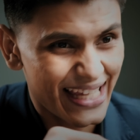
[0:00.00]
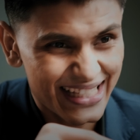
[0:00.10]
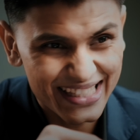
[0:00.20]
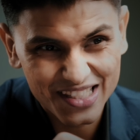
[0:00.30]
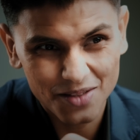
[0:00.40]

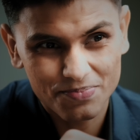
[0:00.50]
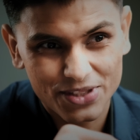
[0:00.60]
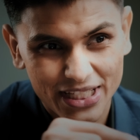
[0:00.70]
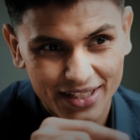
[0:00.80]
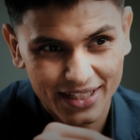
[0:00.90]
ends up
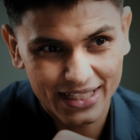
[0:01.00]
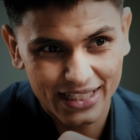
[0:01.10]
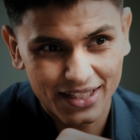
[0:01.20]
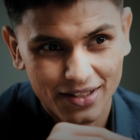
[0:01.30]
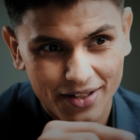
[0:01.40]

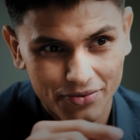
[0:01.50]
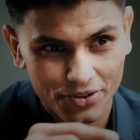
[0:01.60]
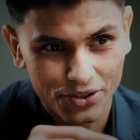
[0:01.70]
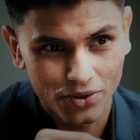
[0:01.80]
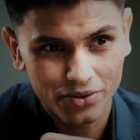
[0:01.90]
generating a
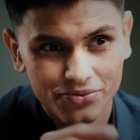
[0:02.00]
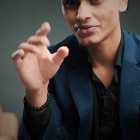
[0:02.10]
revenue of